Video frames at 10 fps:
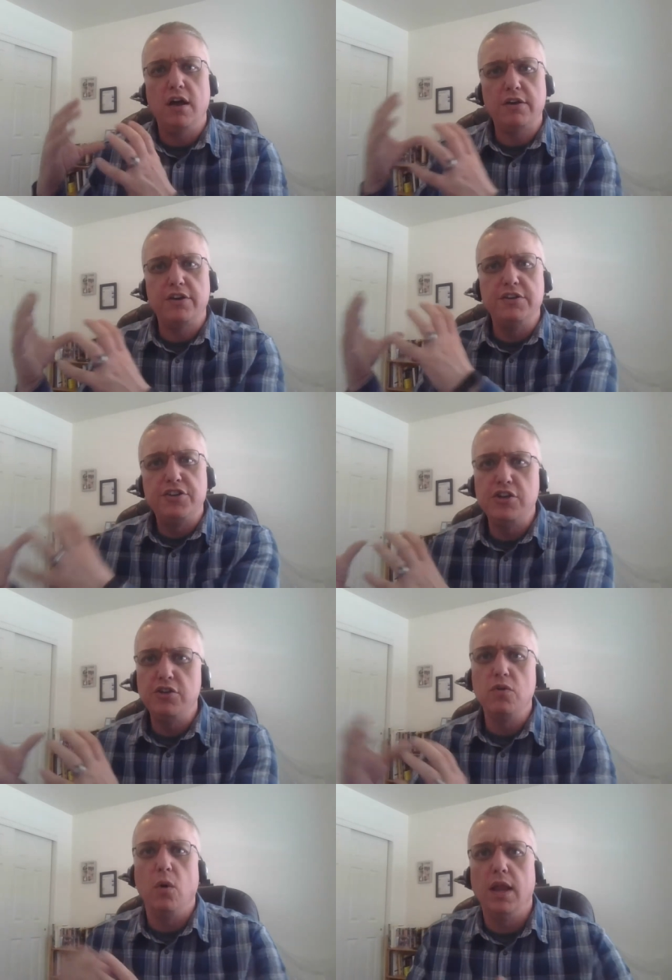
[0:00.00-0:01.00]

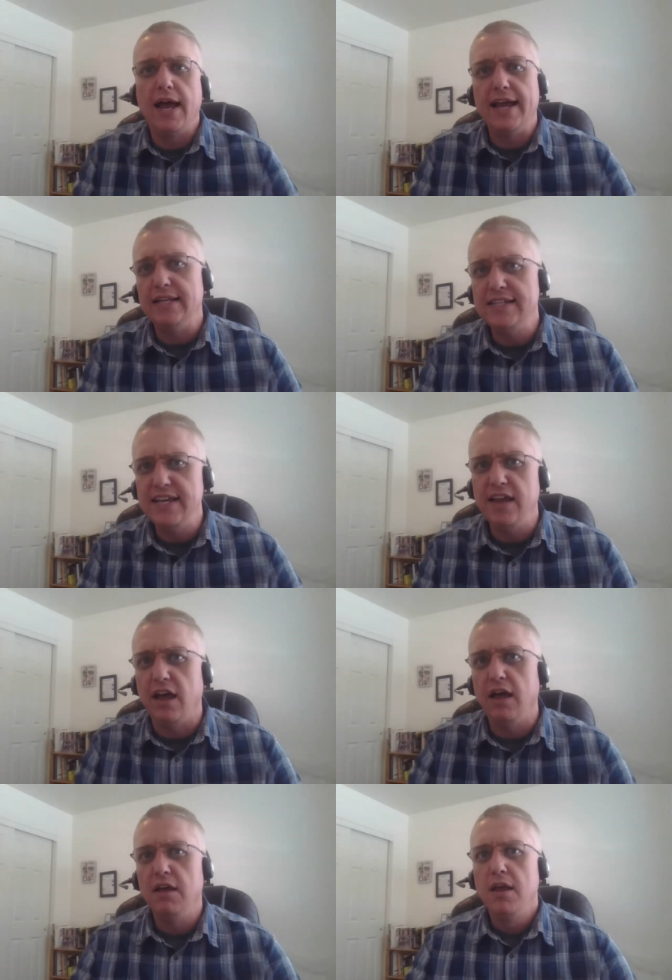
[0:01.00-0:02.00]
continual
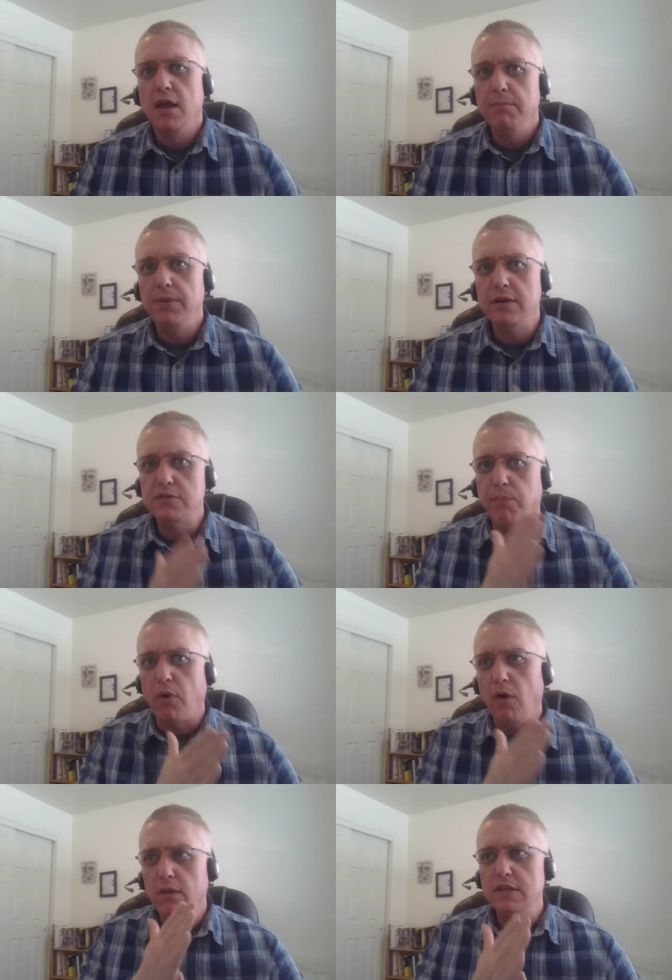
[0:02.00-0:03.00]
idea because
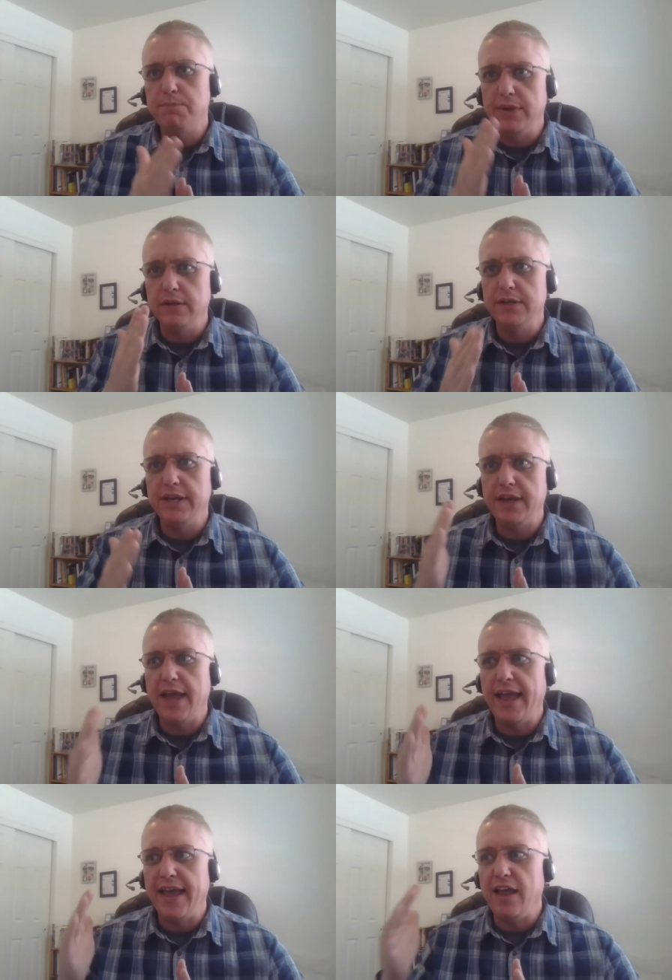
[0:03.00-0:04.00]
Paul is building
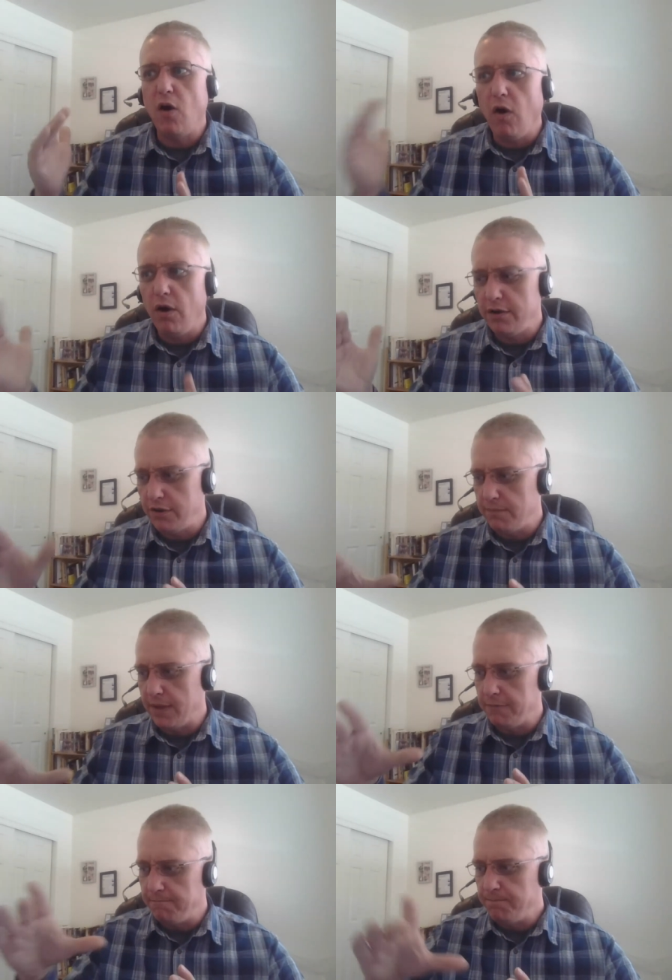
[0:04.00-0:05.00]
a
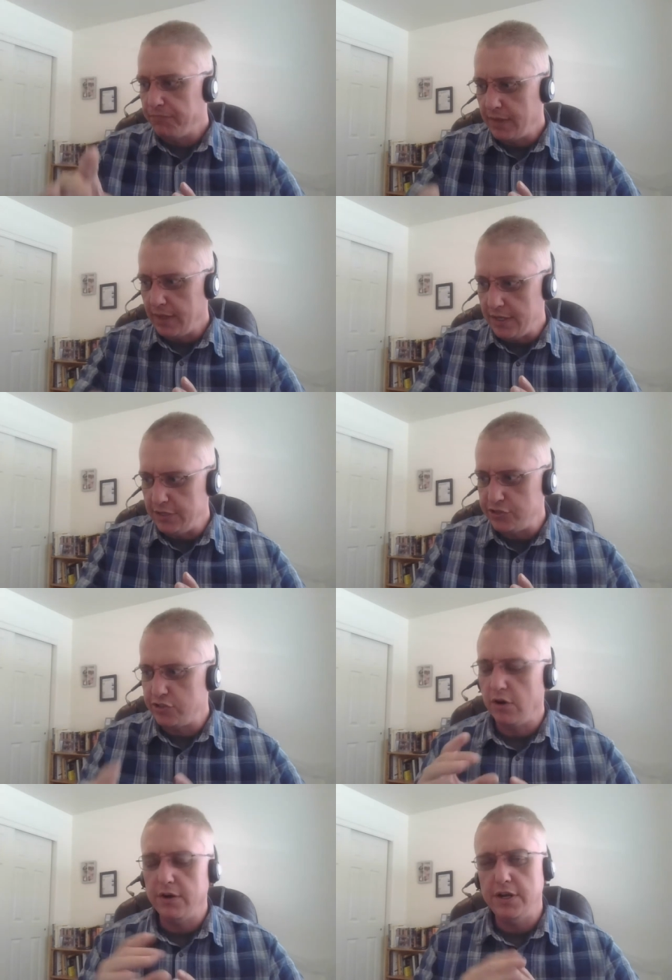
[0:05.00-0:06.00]
argument. He
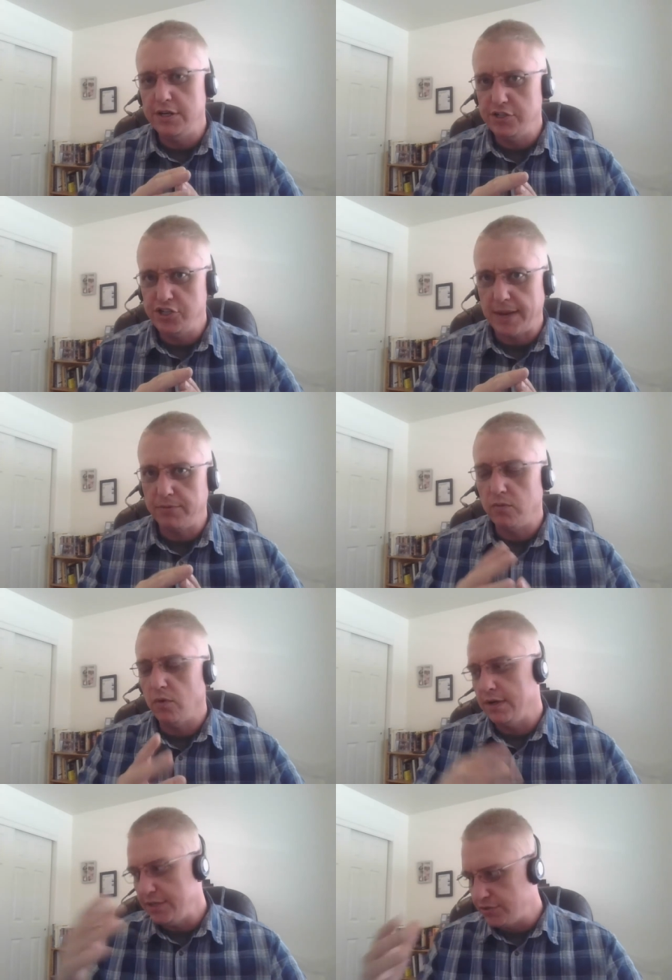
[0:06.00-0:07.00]
started in chapter
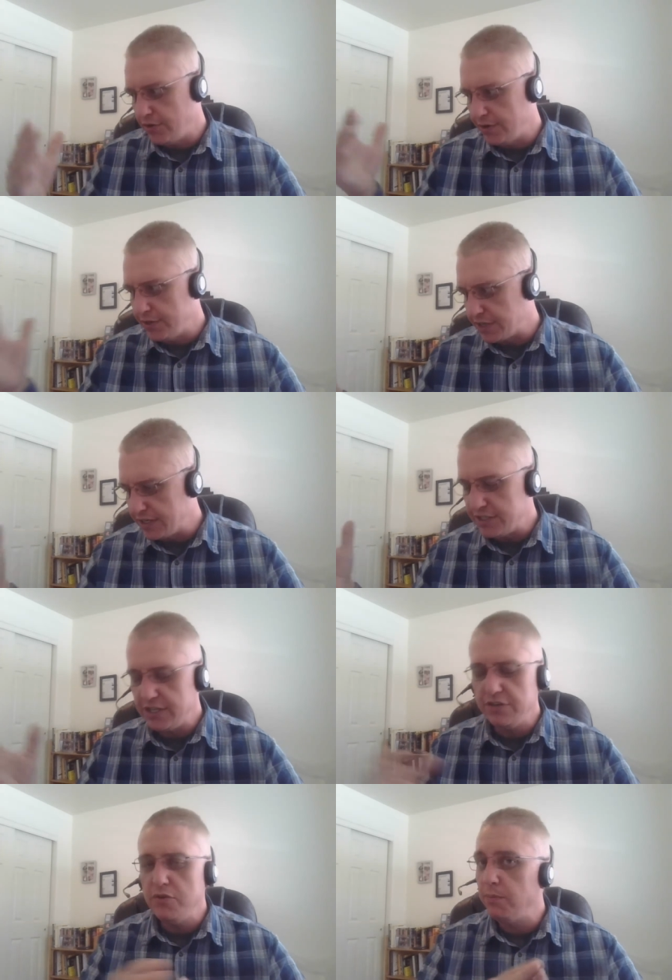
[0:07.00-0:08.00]
1. He's going to
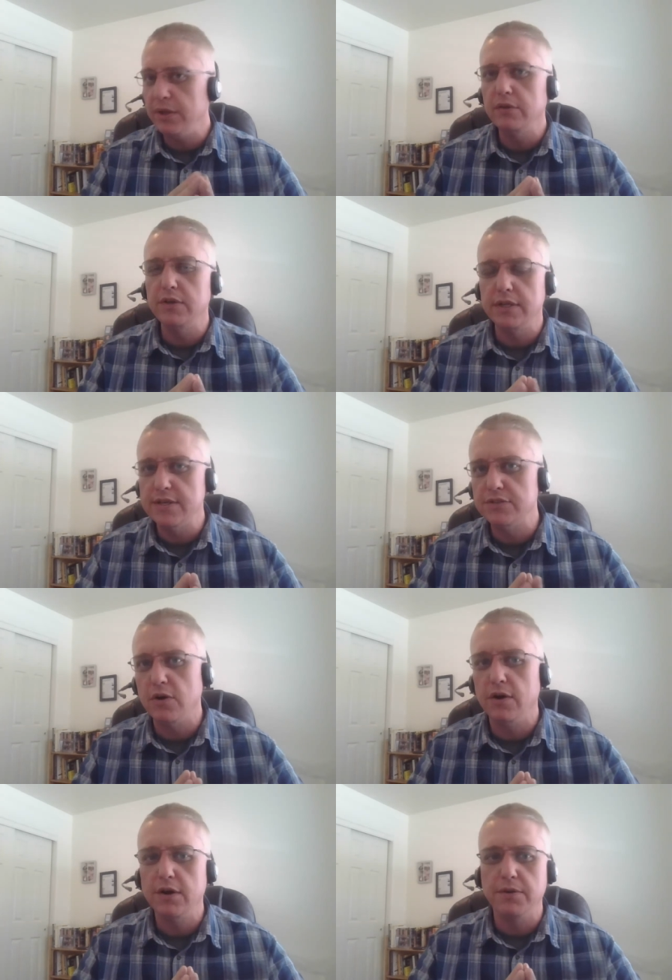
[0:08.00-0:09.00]
continue building this
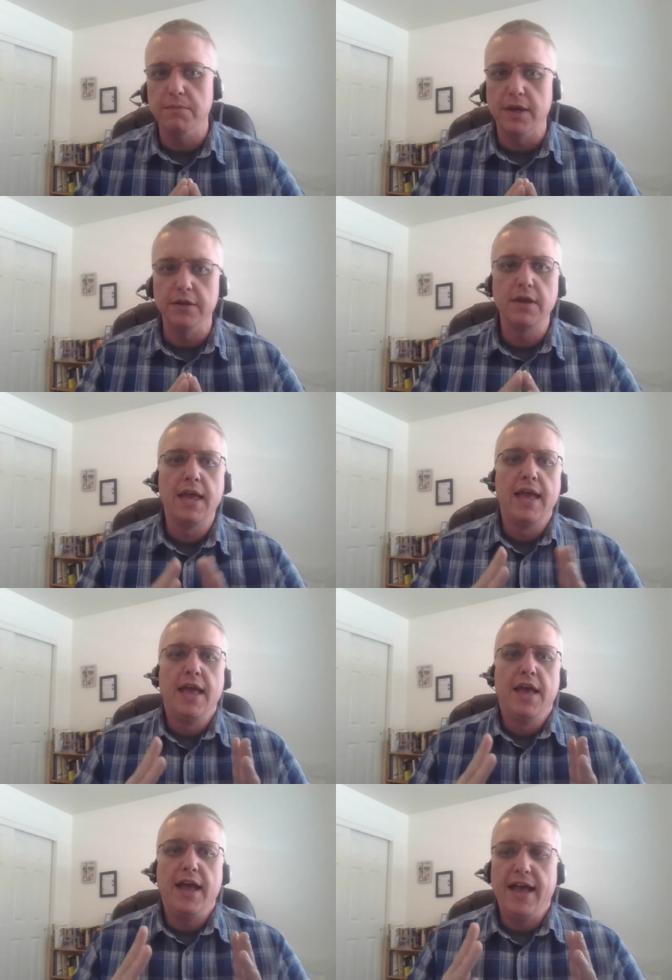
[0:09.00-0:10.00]
argument.
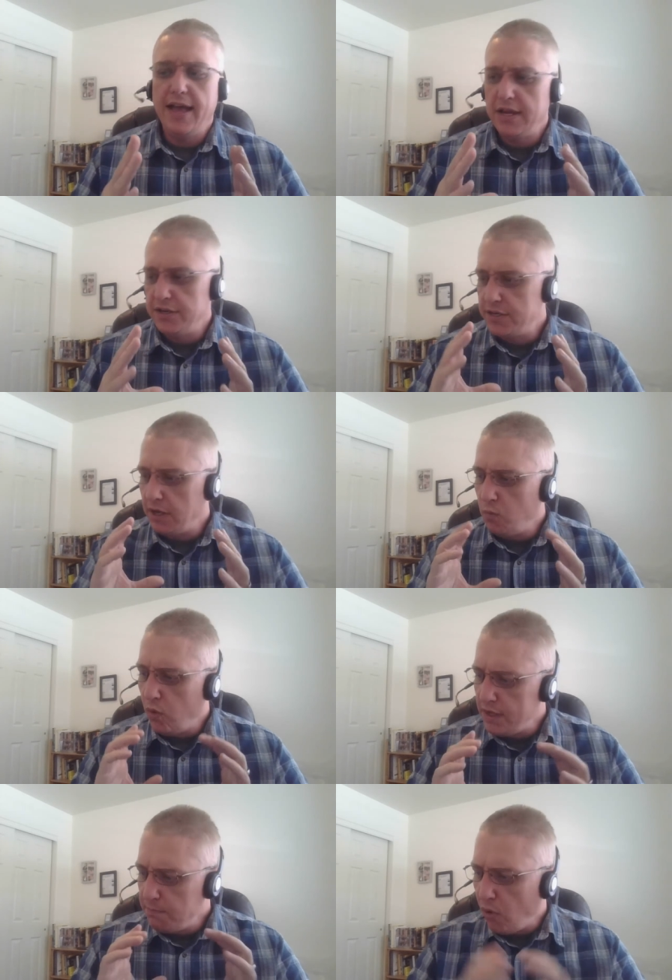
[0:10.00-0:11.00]
And
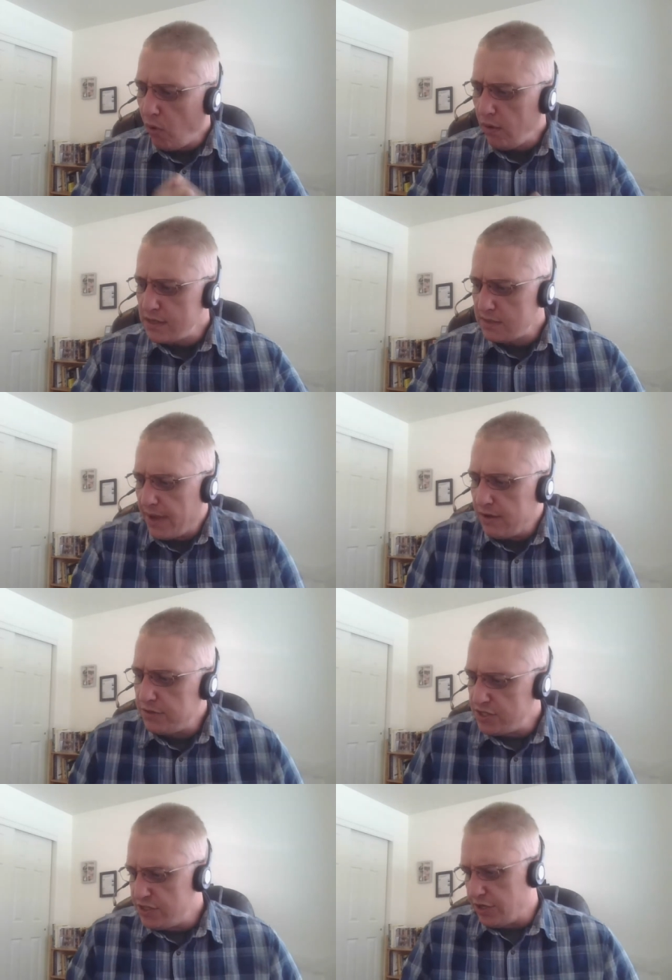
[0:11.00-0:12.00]
what Paul is about
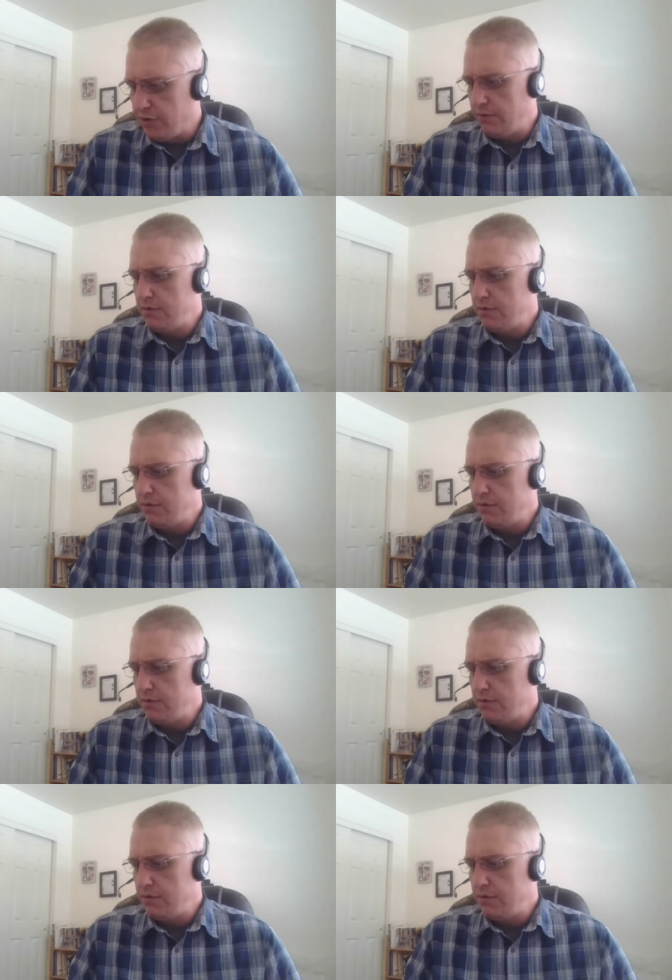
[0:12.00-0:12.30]
to do,